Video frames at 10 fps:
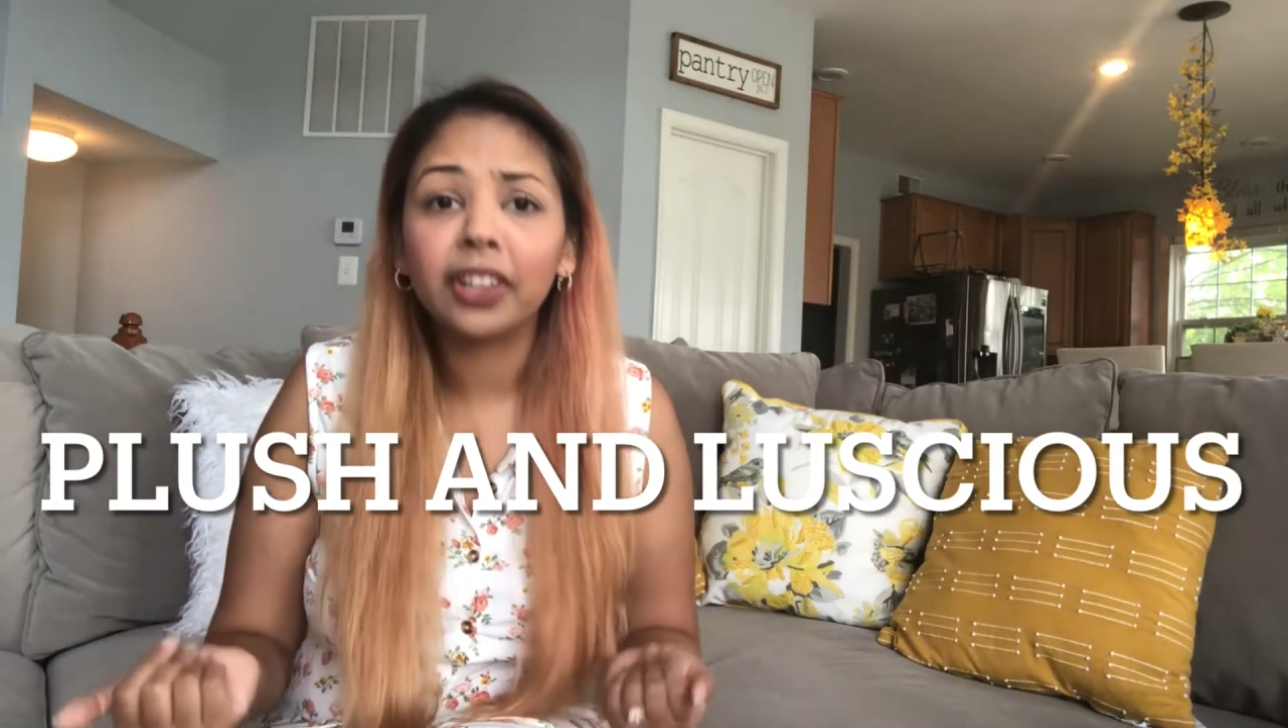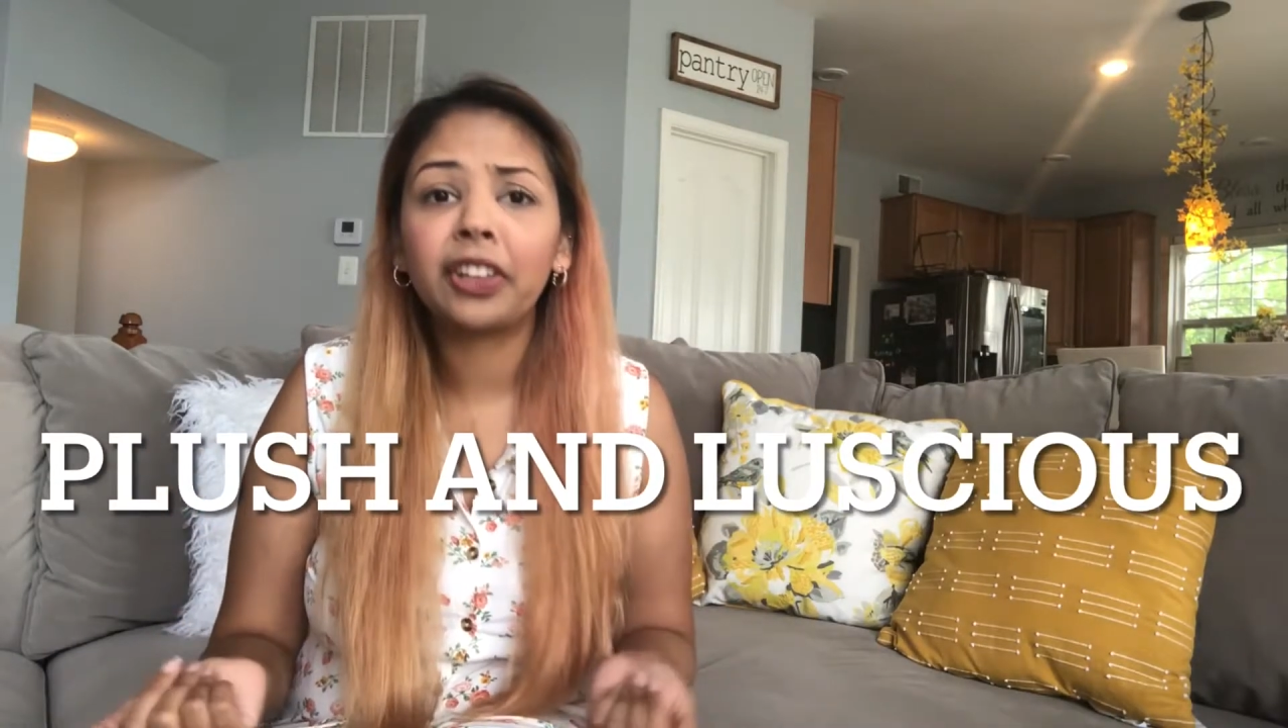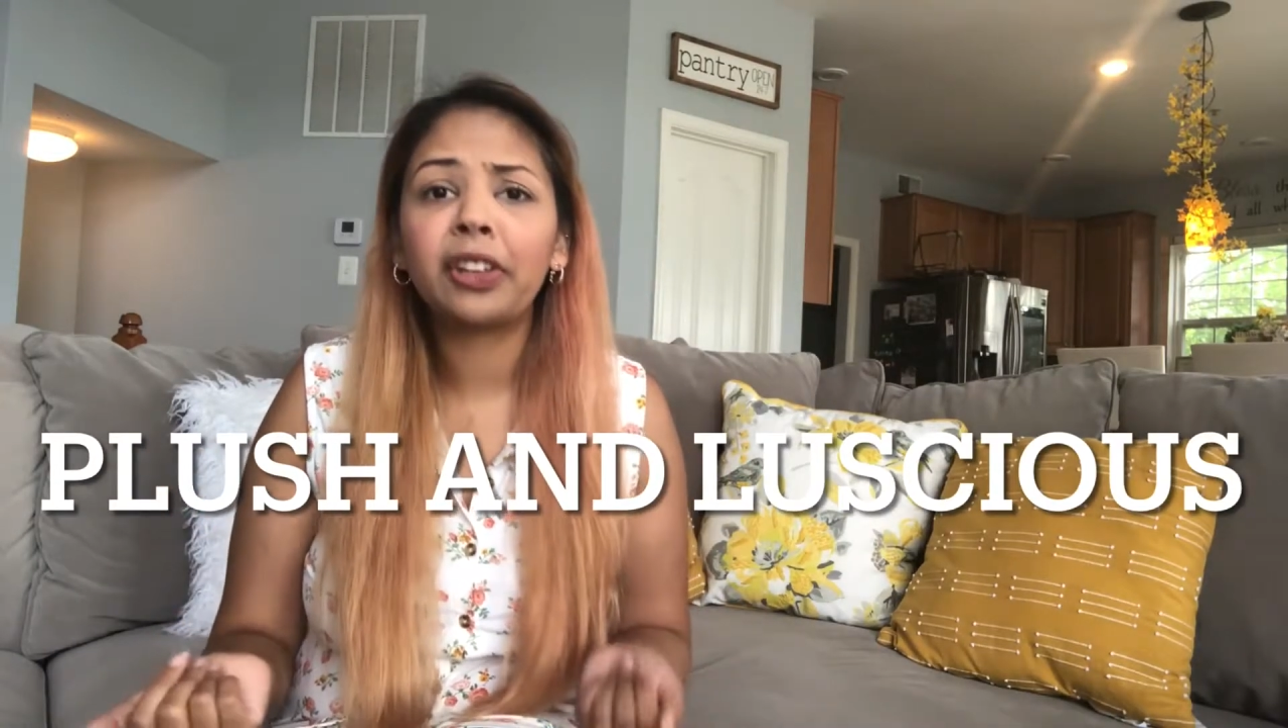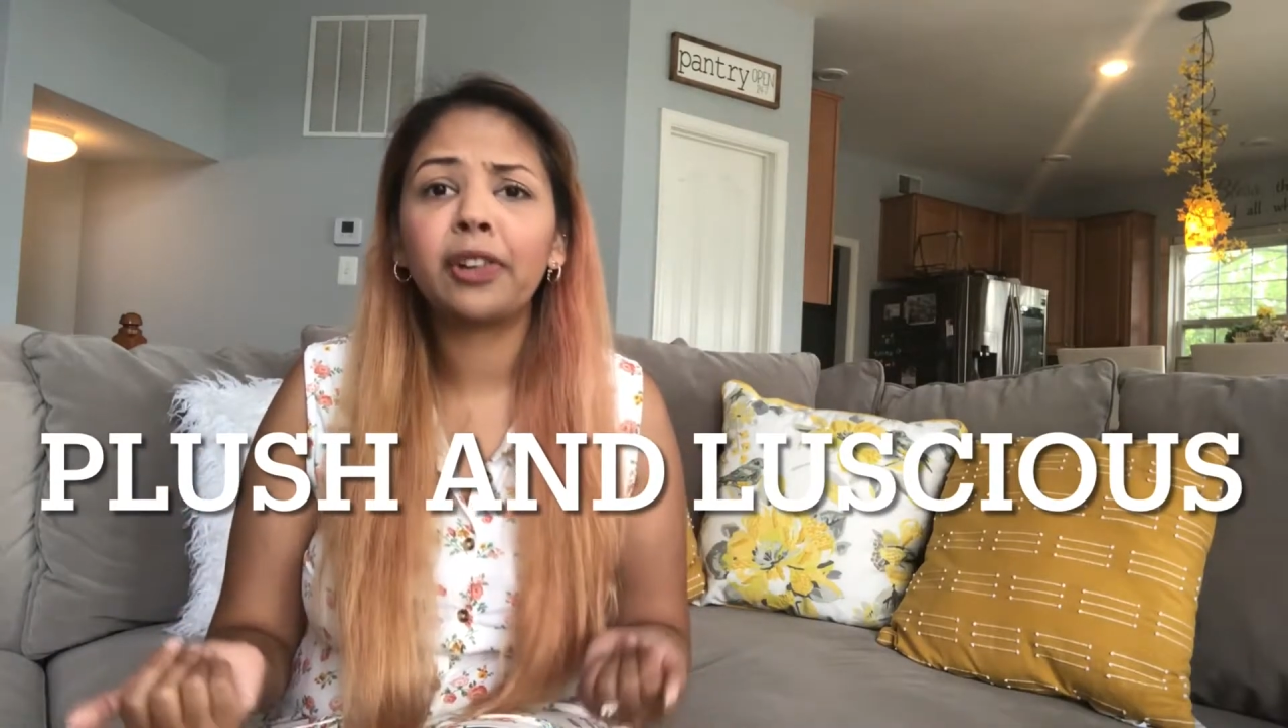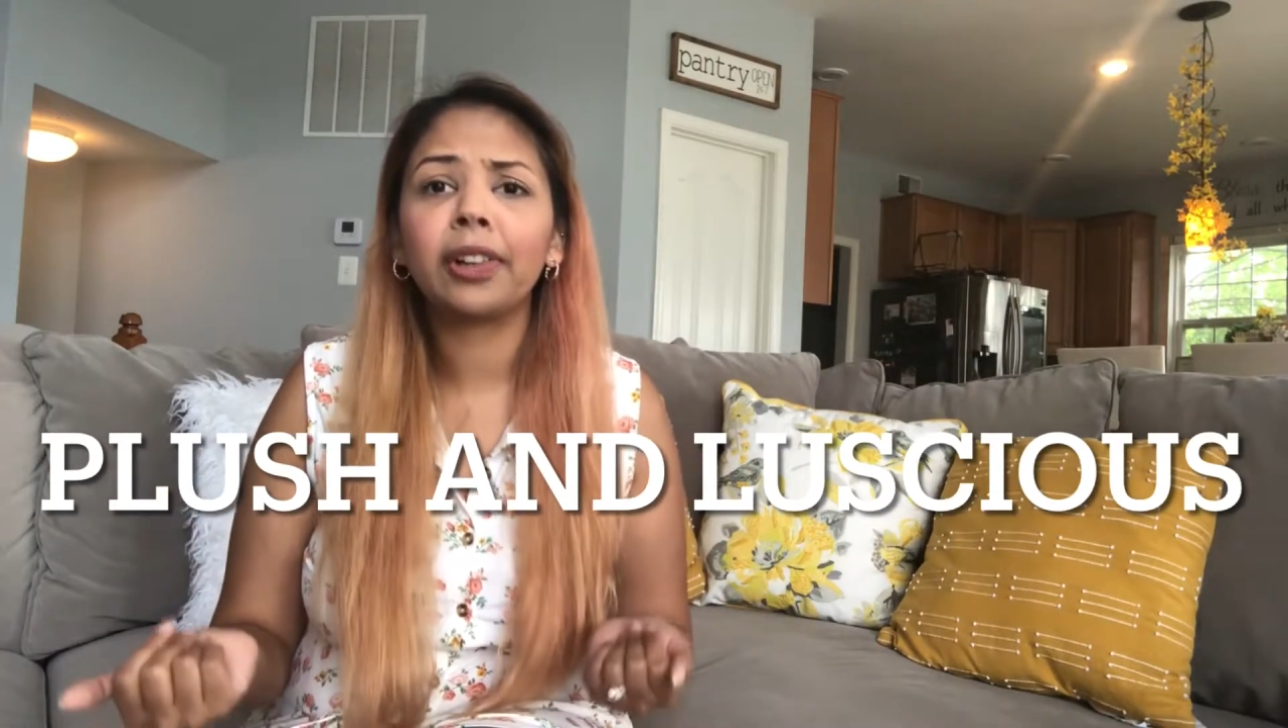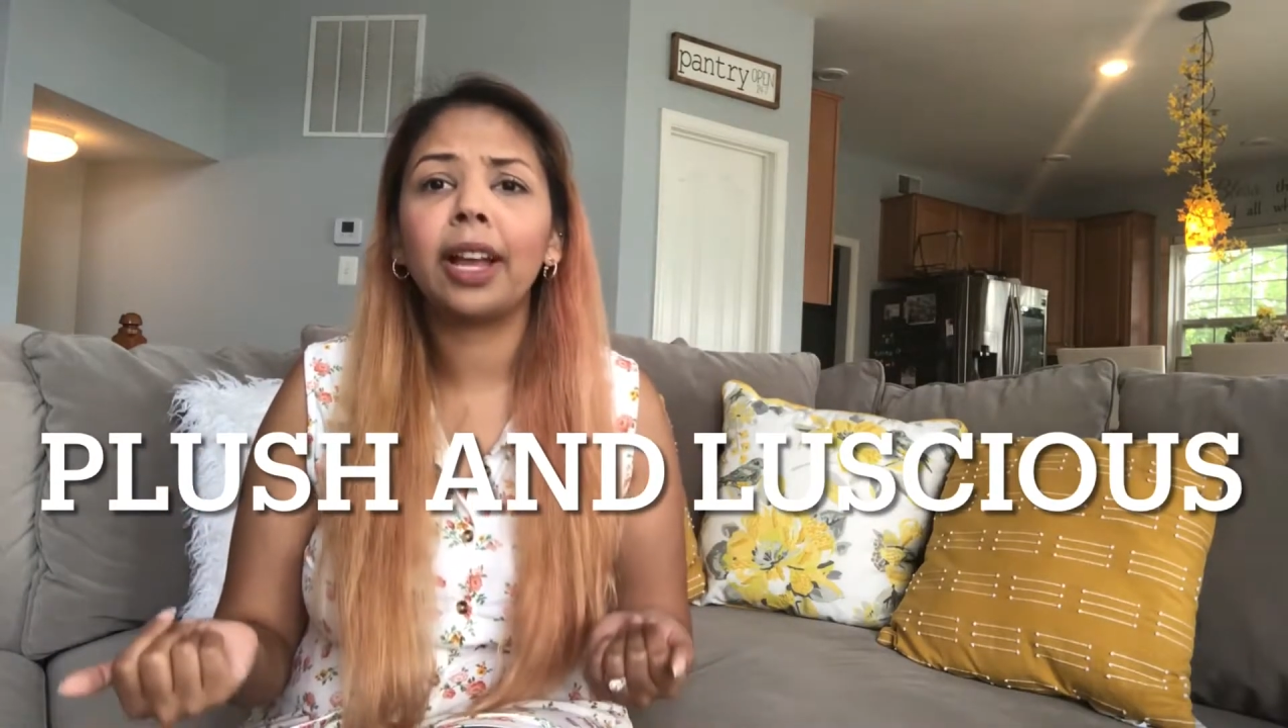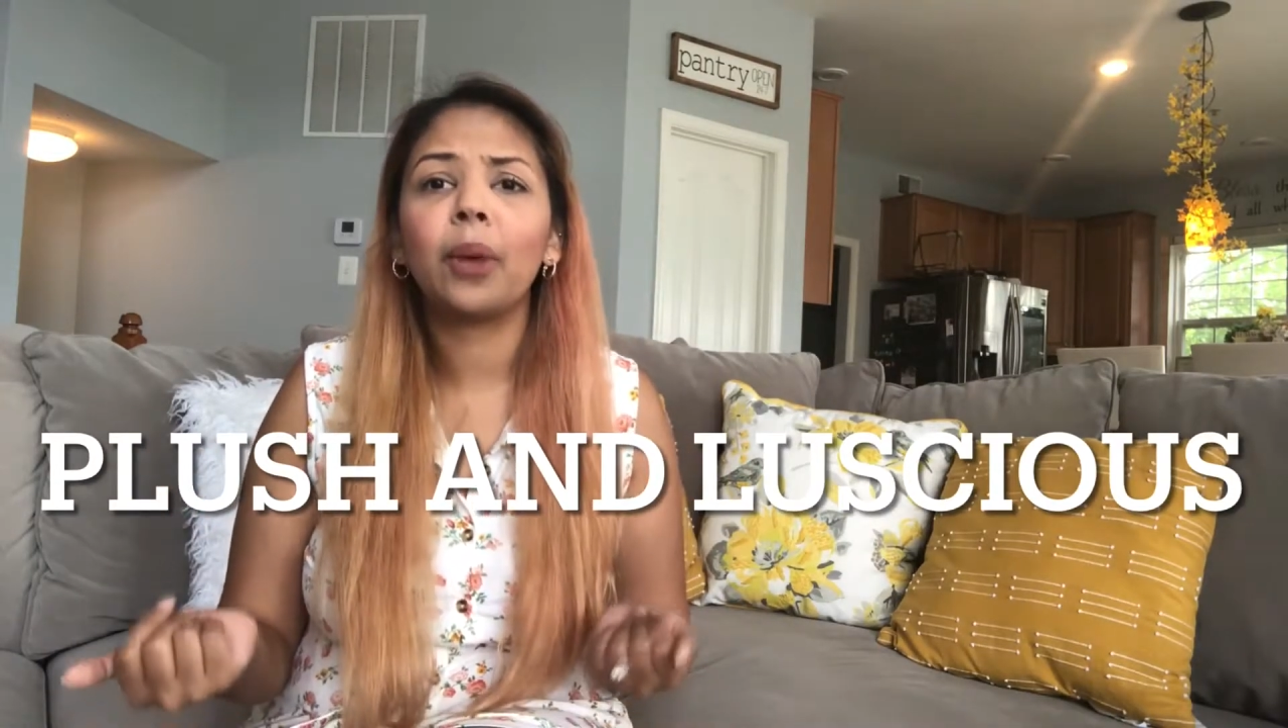then you're like,